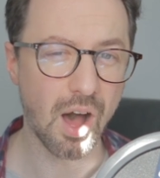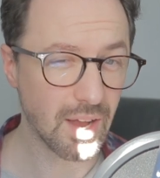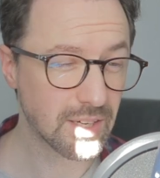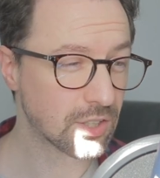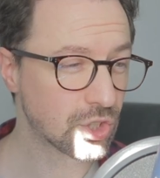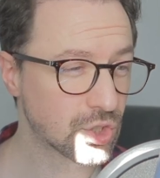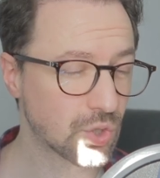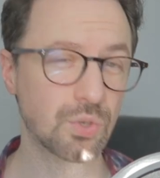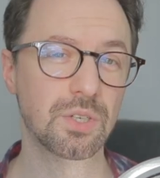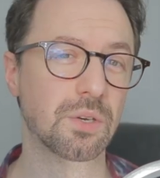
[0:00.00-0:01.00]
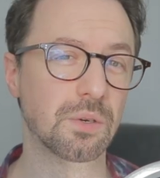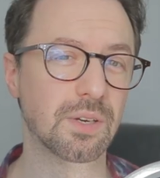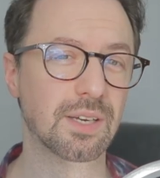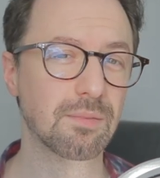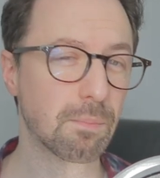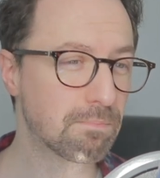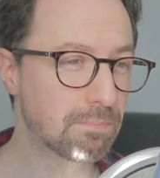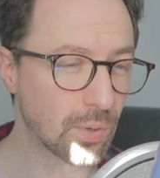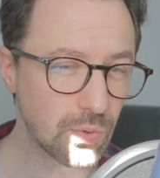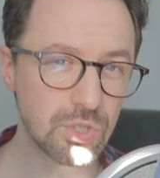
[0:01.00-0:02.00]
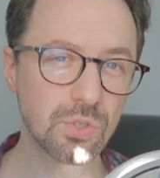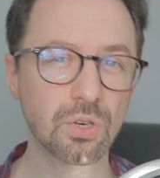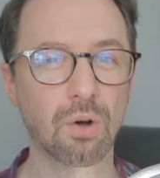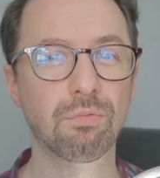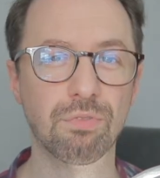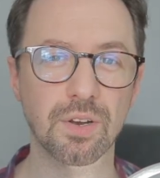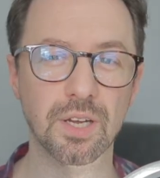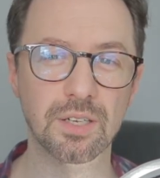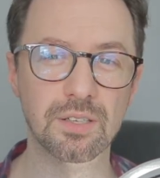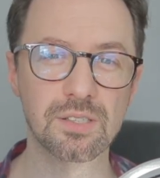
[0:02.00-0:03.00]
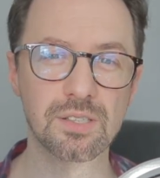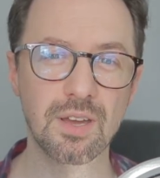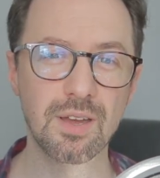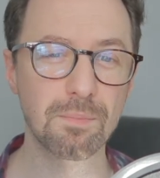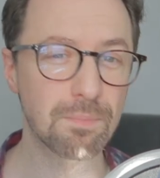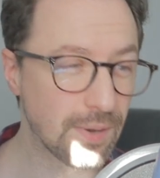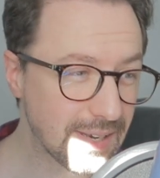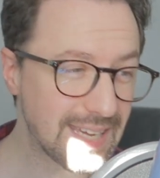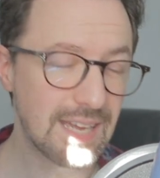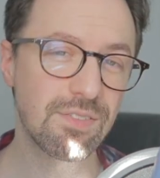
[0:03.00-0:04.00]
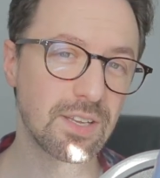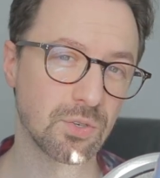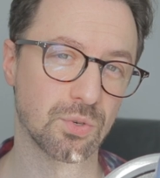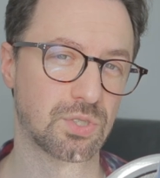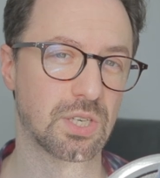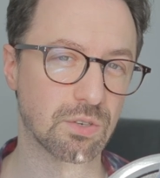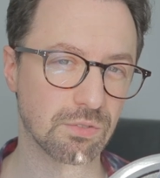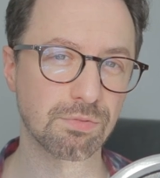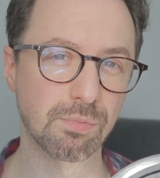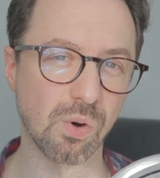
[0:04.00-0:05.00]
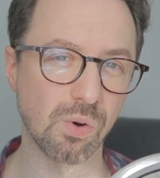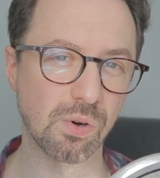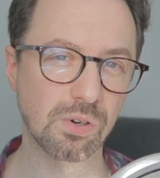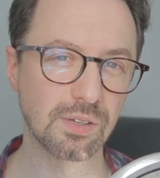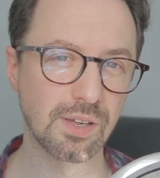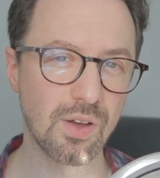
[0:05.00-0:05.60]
I can assure you, build your confidence, believe in yourself more,